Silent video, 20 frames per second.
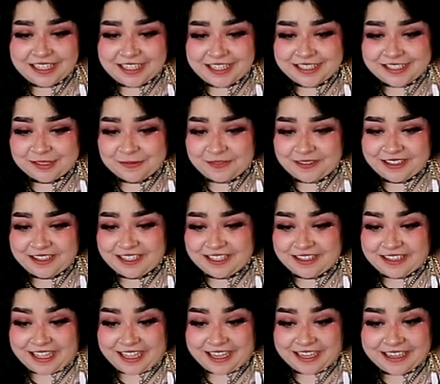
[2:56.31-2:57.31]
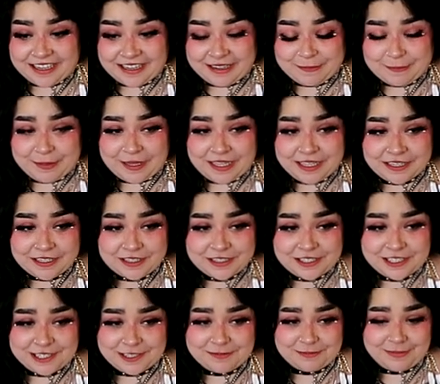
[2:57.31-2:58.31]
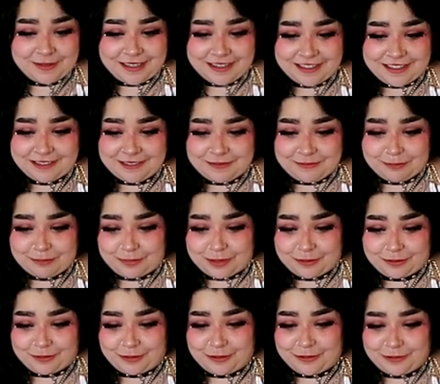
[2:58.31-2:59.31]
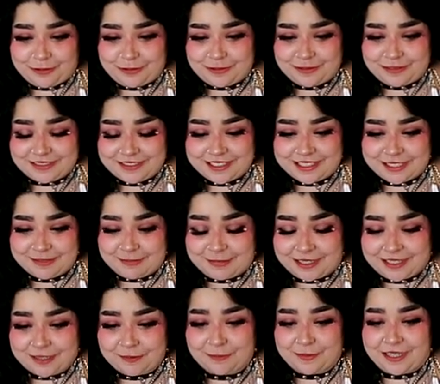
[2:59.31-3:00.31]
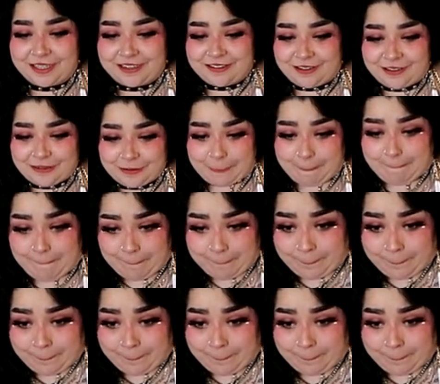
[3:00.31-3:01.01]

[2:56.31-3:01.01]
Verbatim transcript: it's really like pinching my, my rolls, making me all,